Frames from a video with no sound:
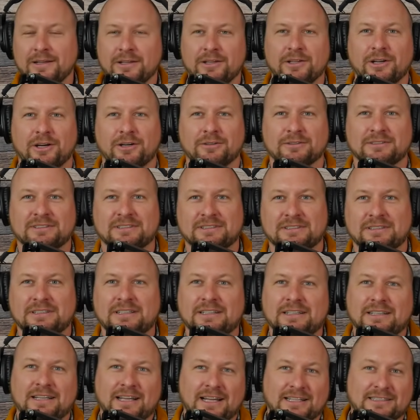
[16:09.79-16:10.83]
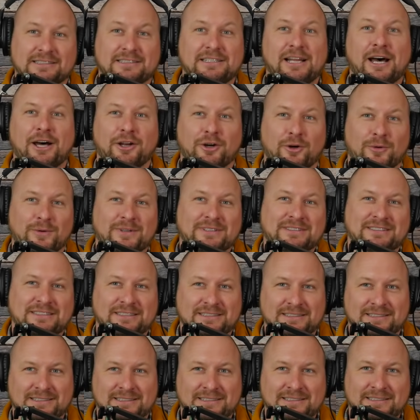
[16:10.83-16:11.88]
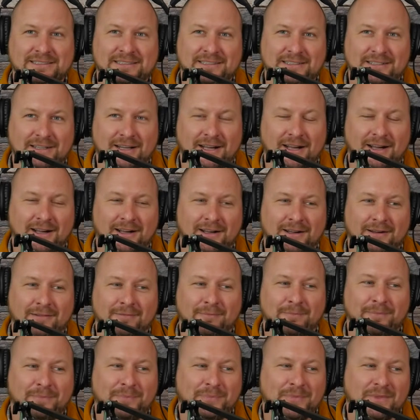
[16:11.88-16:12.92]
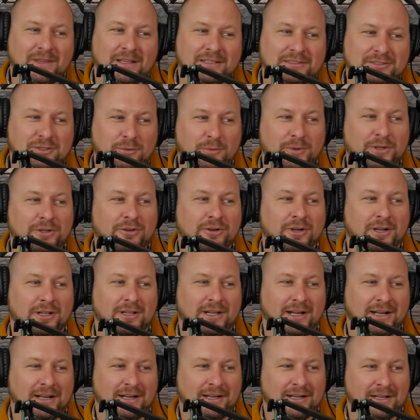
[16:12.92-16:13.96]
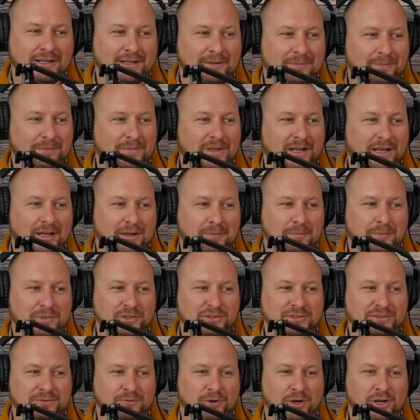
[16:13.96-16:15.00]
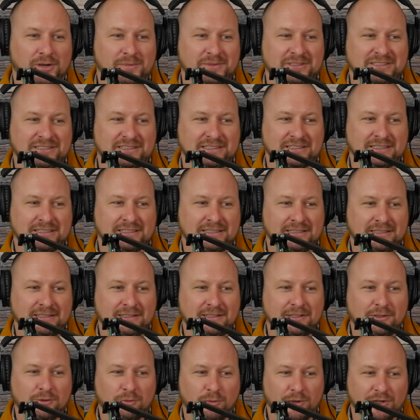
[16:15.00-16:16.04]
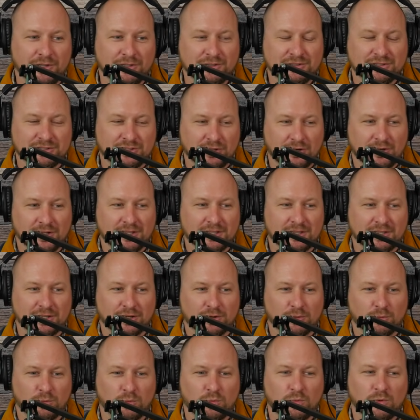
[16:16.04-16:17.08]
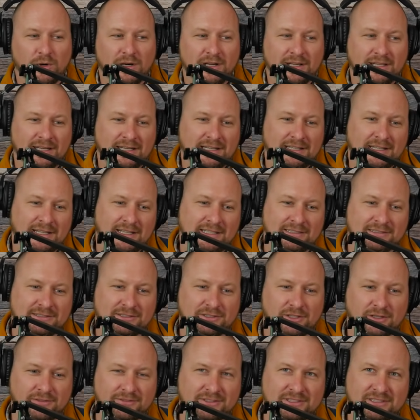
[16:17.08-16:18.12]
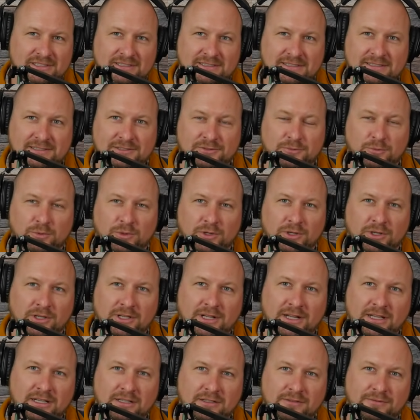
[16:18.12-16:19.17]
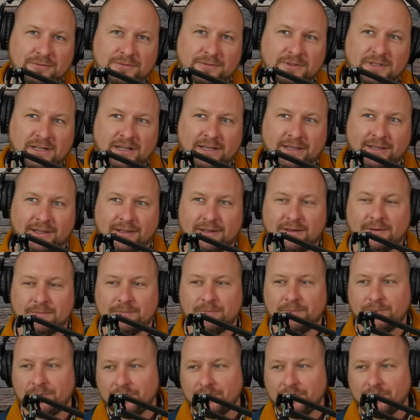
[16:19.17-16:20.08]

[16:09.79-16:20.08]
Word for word: you know, it's, it's not always easy. Um, so when you're uh, at Moose Pharmacy, when you started there, what enhanced services were kind of like